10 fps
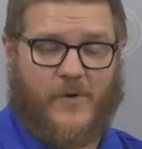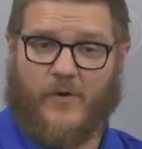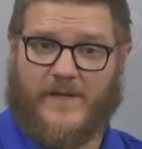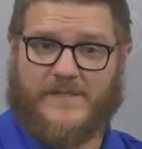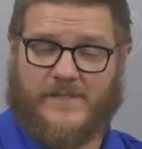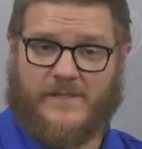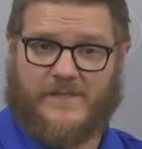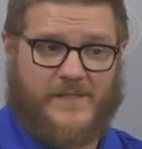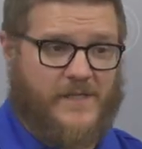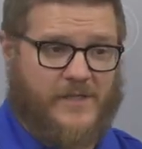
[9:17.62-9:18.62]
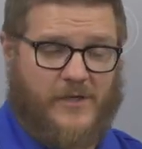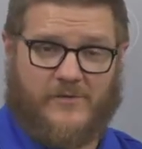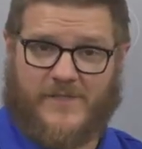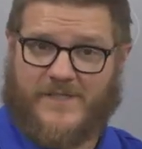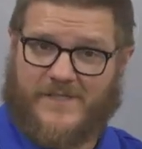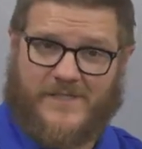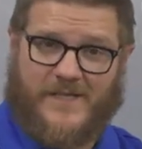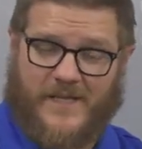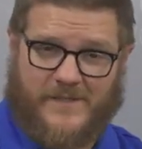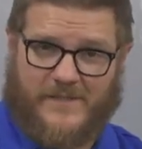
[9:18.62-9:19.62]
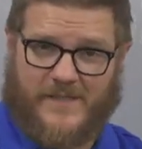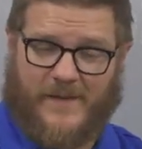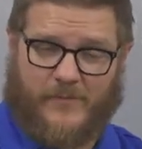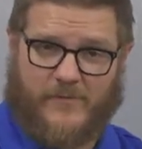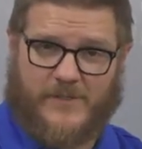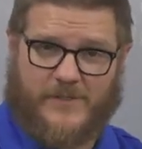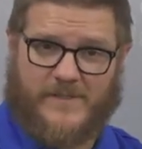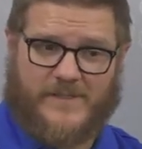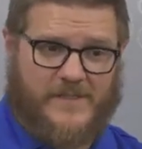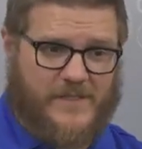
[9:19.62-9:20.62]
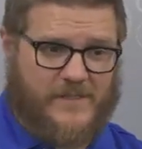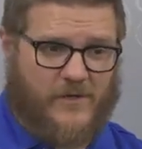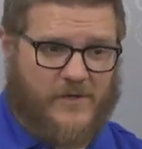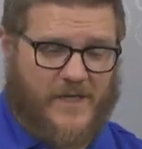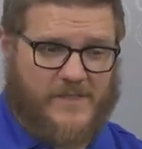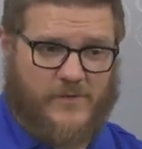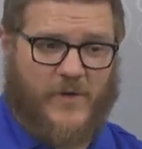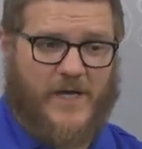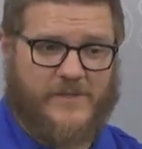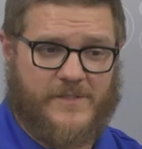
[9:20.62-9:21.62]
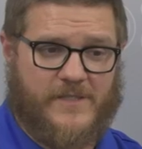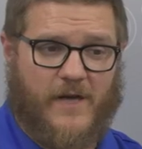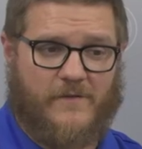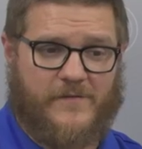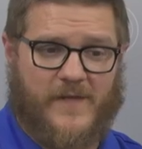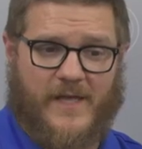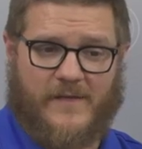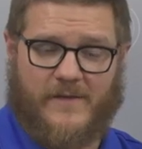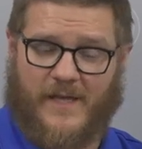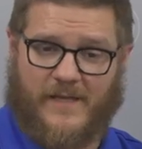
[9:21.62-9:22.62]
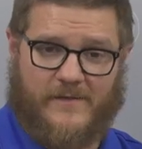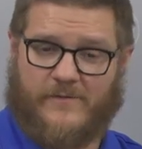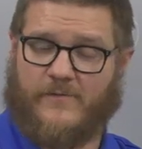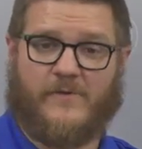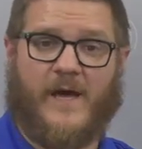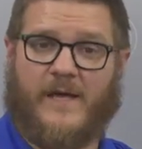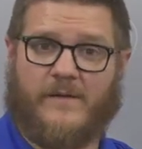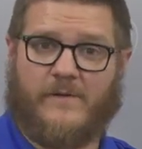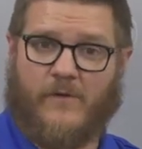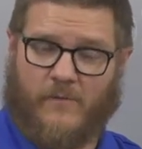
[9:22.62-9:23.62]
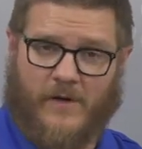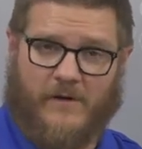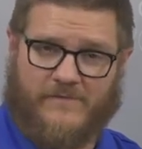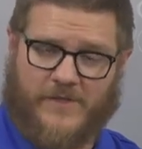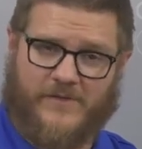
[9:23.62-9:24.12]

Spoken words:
crazy, seeing ghosts, seeing these apparitions, seeing all kinds of wild stuff that you're not aware of.